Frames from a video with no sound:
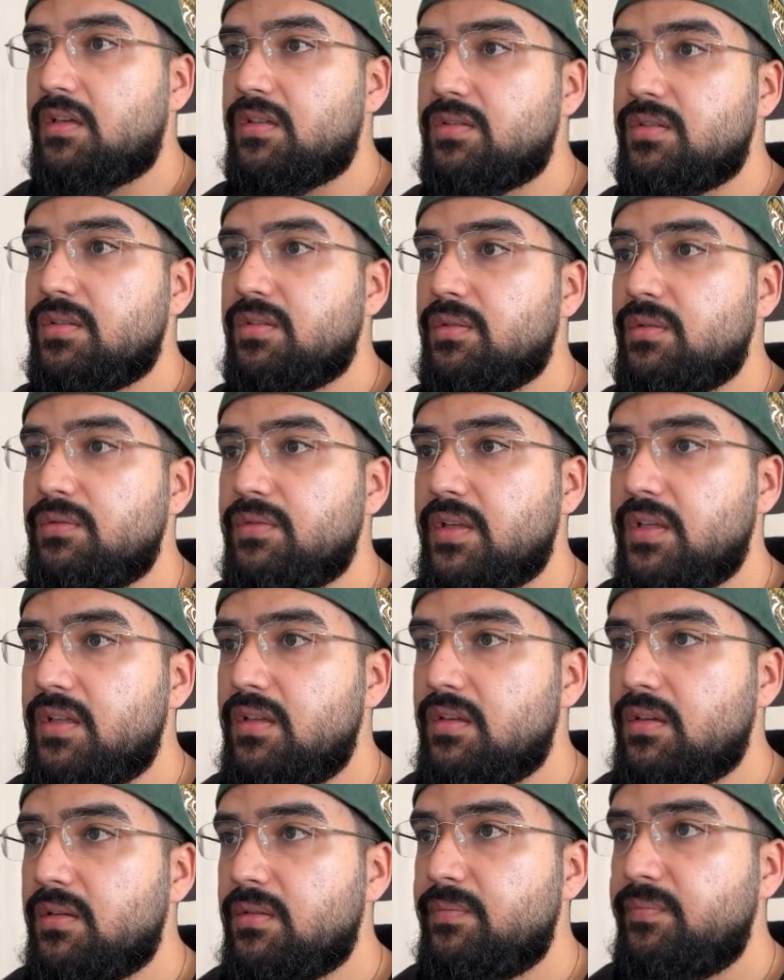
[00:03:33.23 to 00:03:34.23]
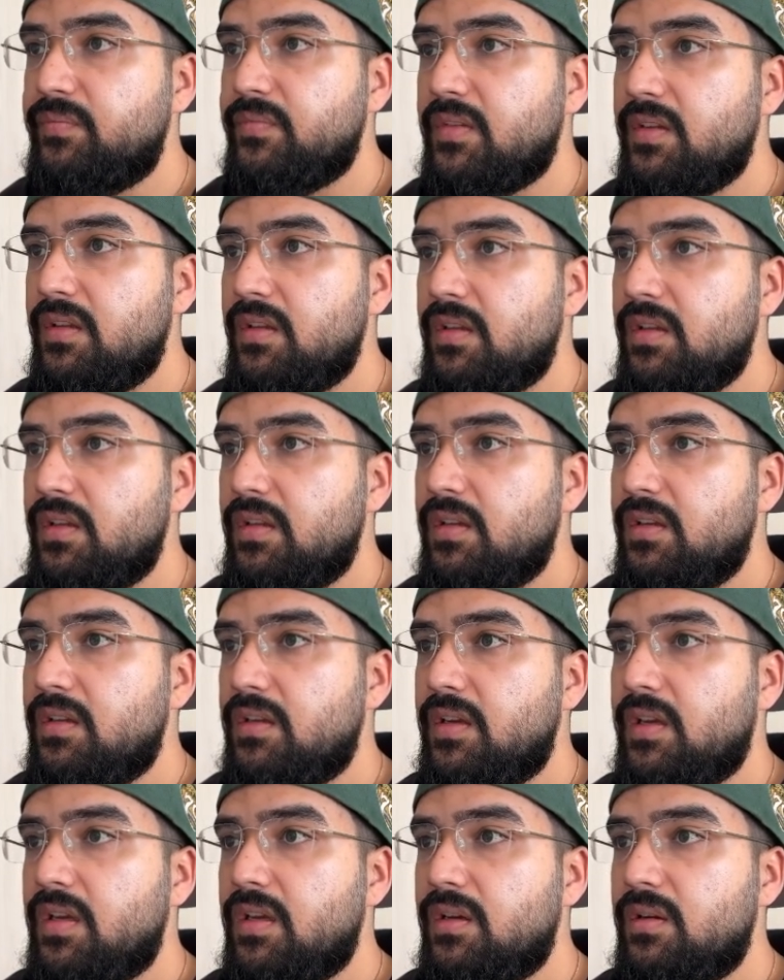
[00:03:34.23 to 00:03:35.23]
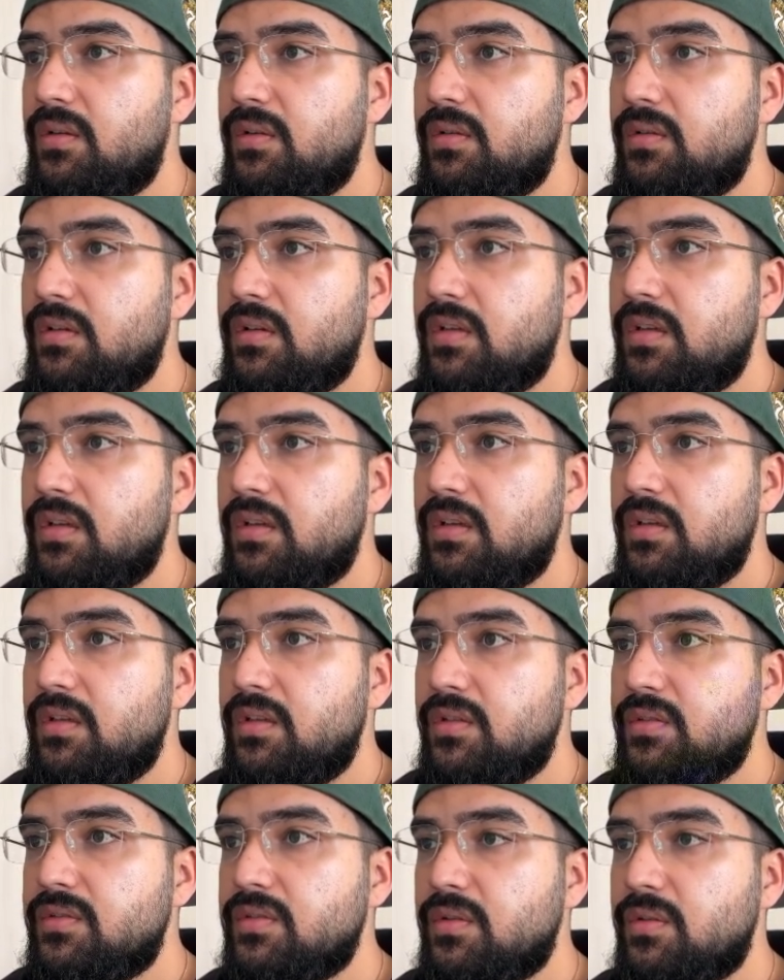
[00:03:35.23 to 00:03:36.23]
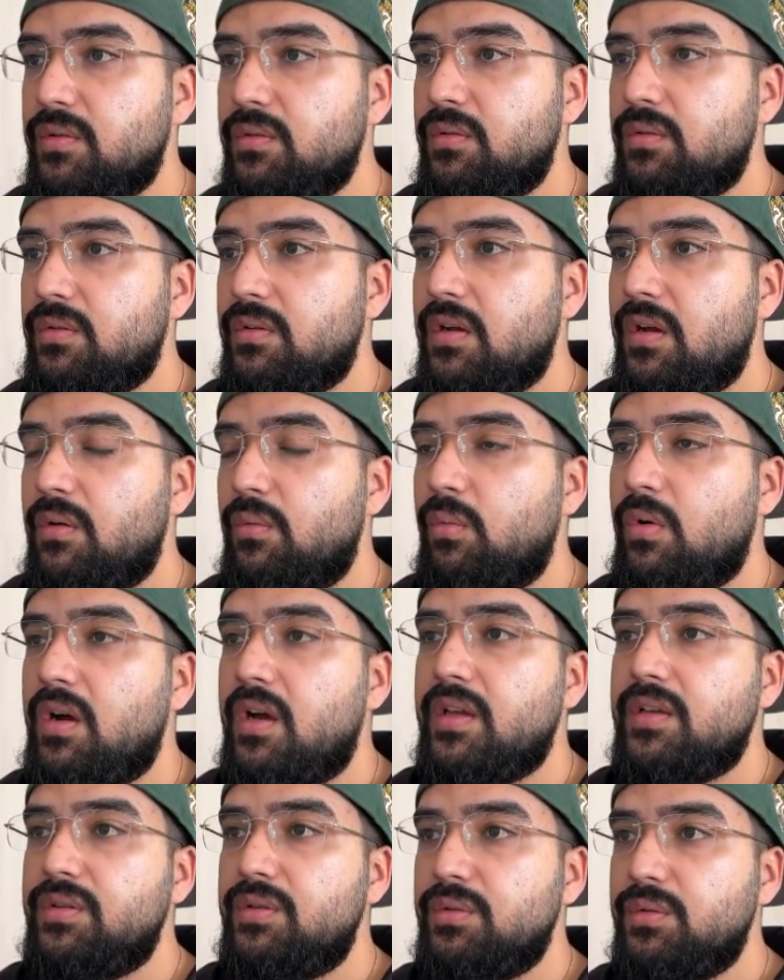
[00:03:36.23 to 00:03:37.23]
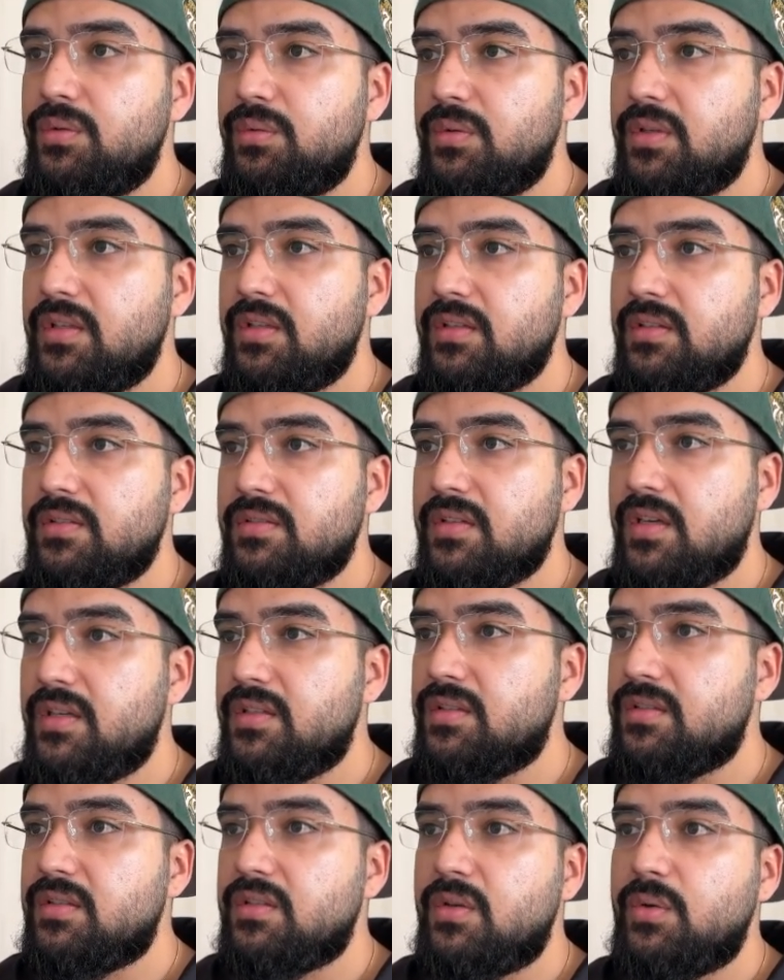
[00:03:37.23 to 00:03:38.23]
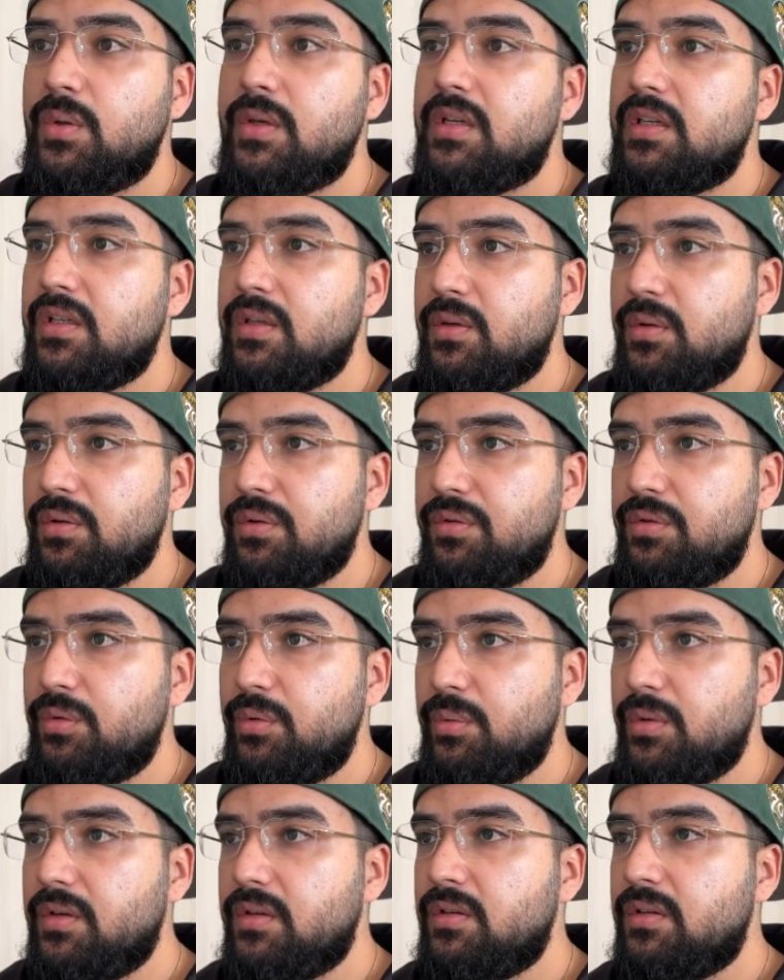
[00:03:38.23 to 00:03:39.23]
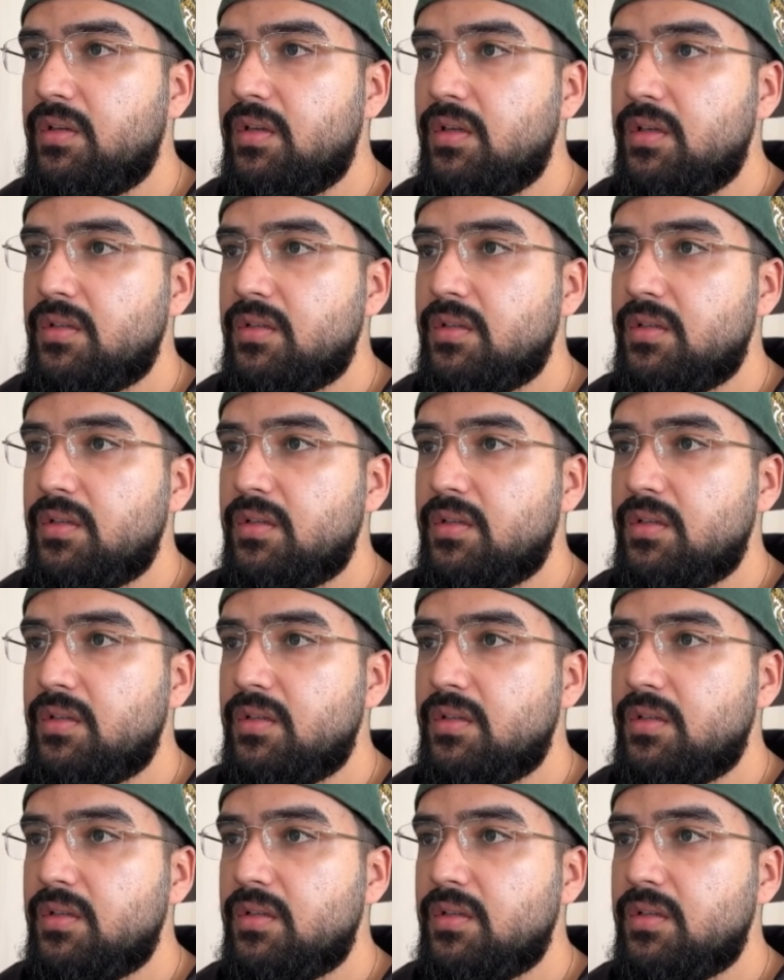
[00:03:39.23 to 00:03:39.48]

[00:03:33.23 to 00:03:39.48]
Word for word: section over here. Now, so what I do is I just quickly go through it.